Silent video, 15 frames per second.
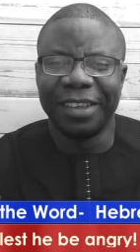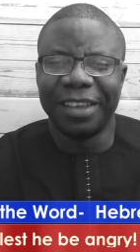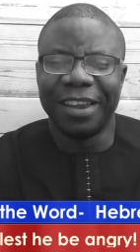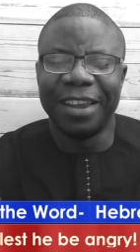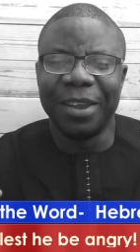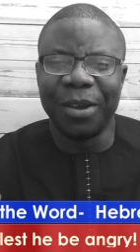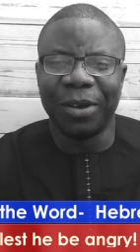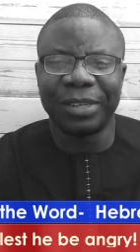
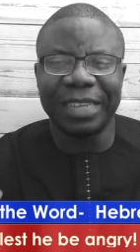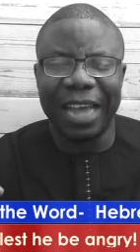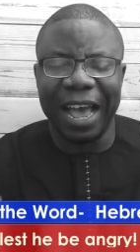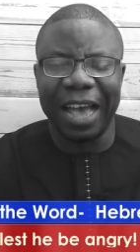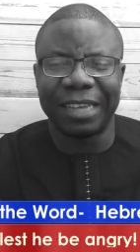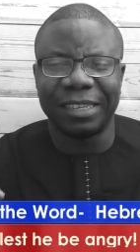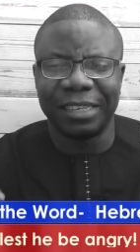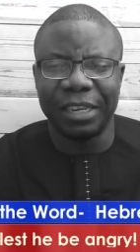not
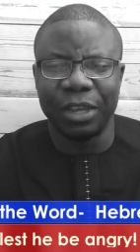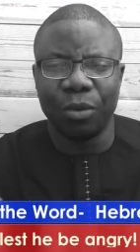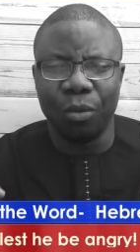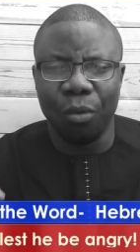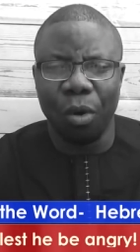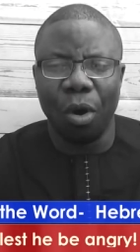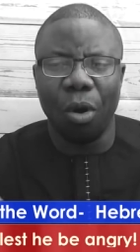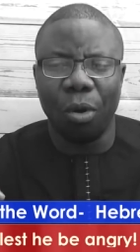as the
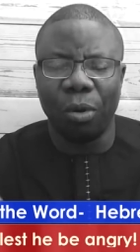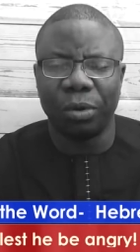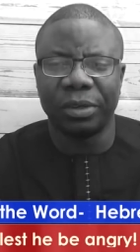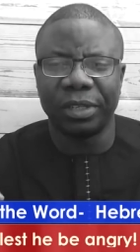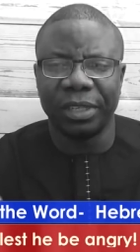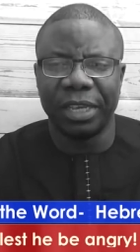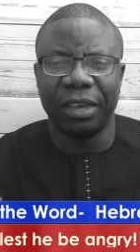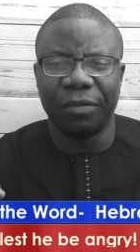
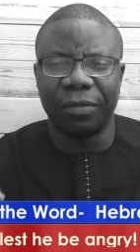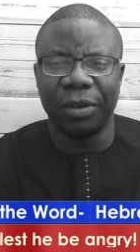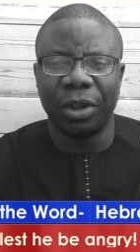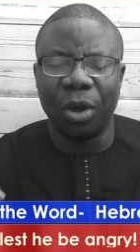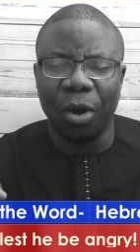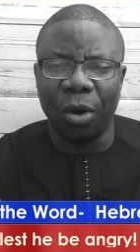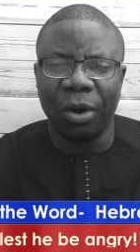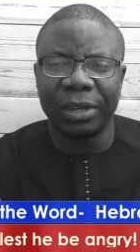world give.
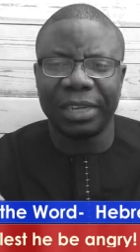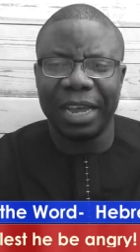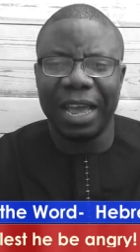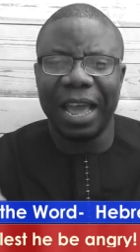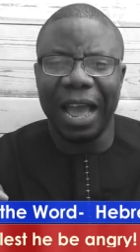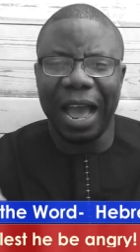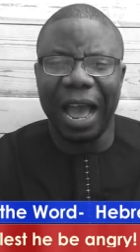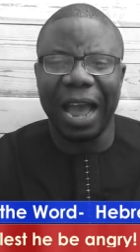Lord,
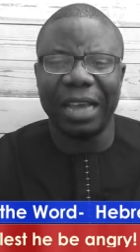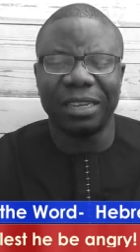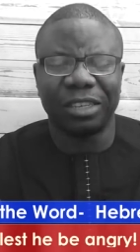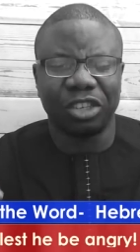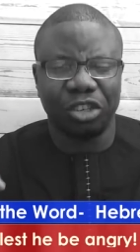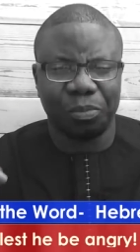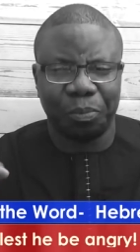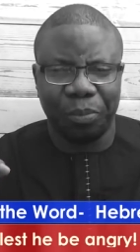I
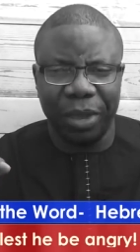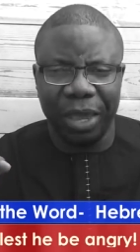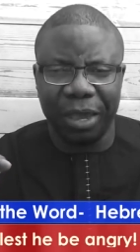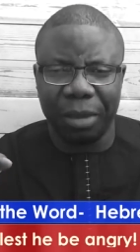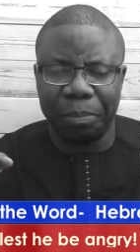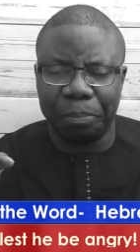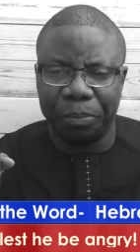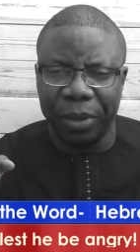
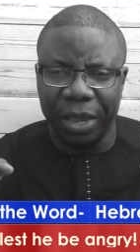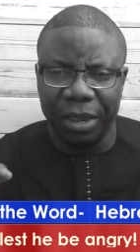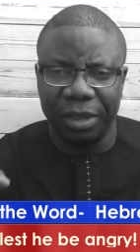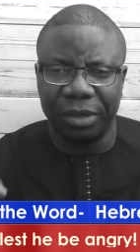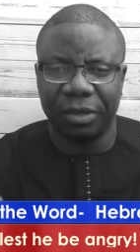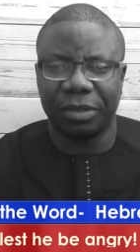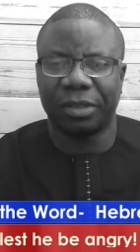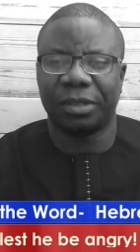speak
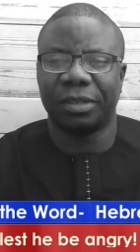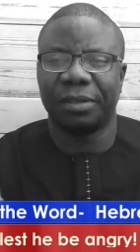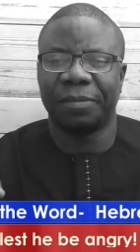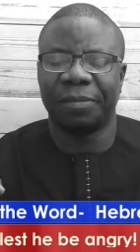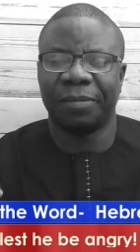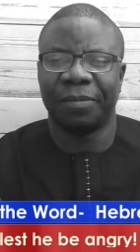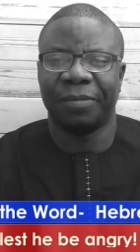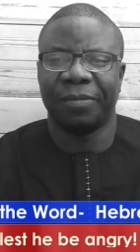peace
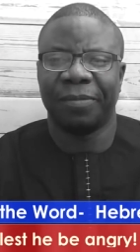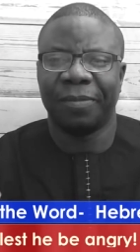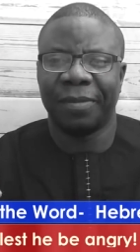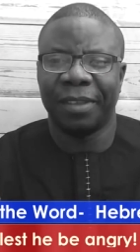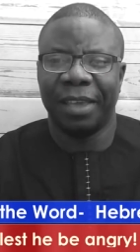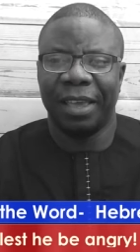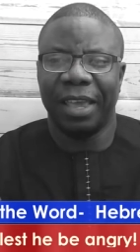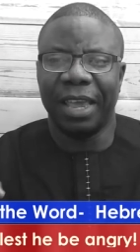
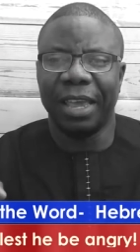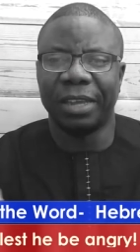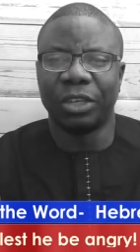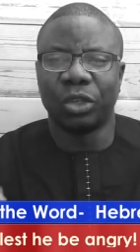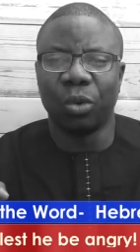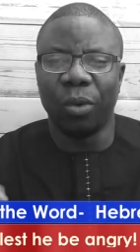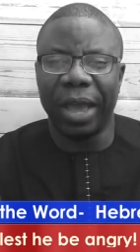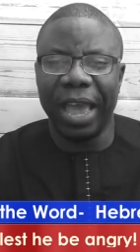
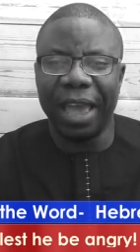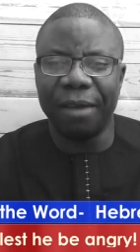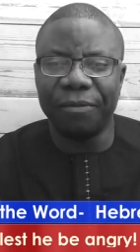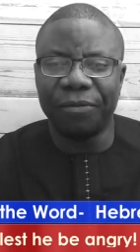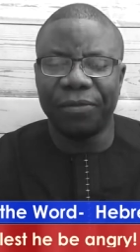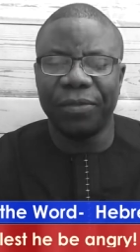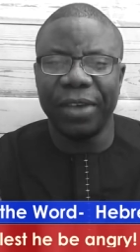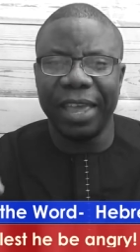into
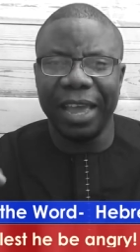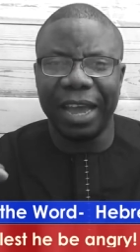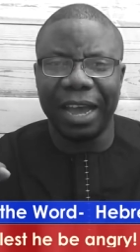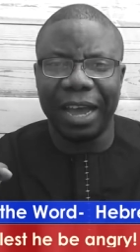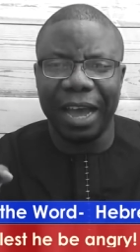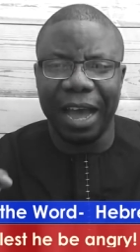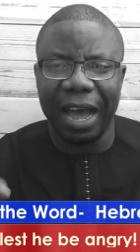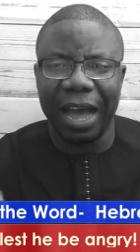every
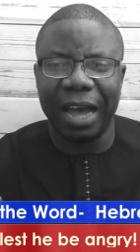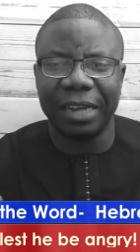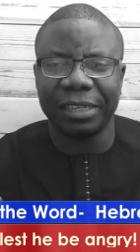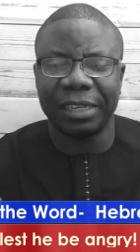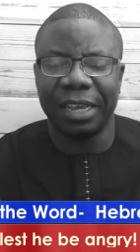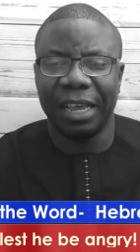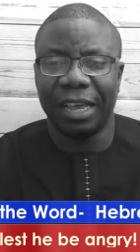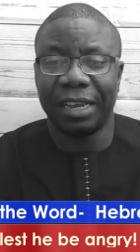
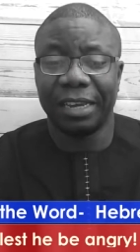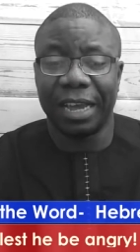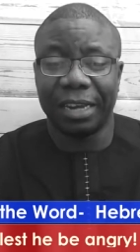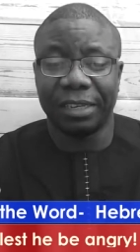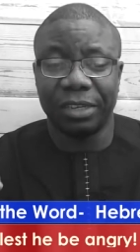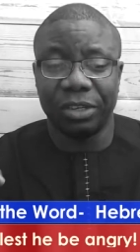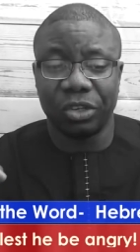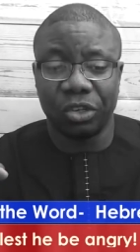heart
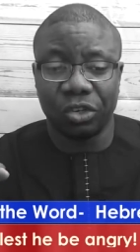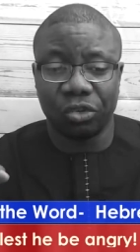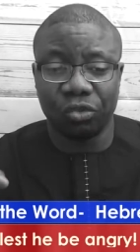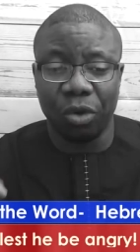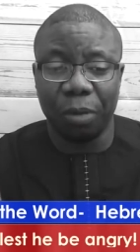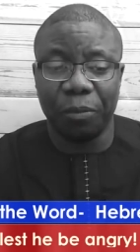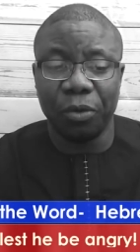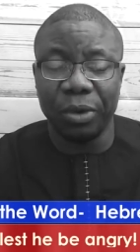that is
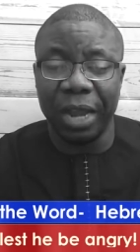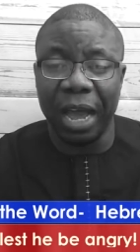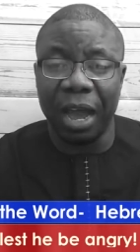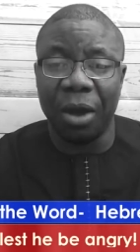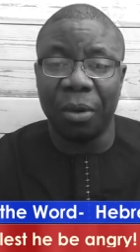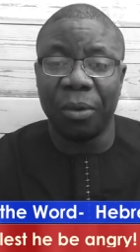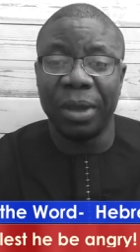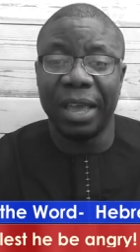troubled
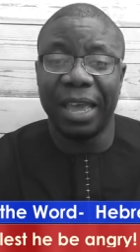now